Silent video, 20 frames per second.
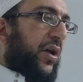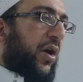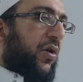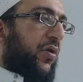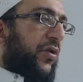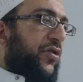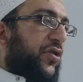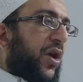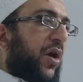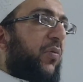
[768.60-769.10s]

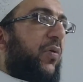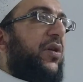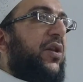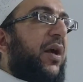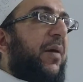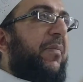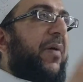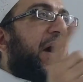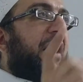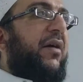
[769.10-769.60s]
stay with their
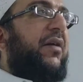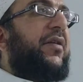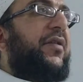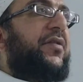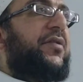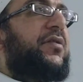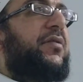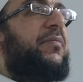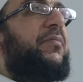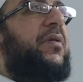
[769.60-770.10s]

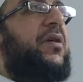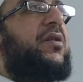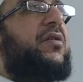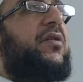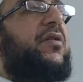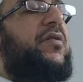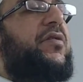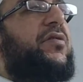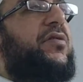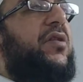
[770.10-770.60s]
parents
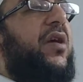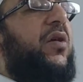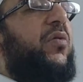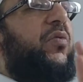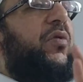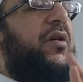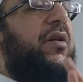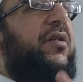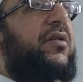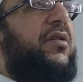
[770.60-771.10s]
because they
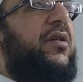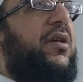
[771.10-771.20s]
would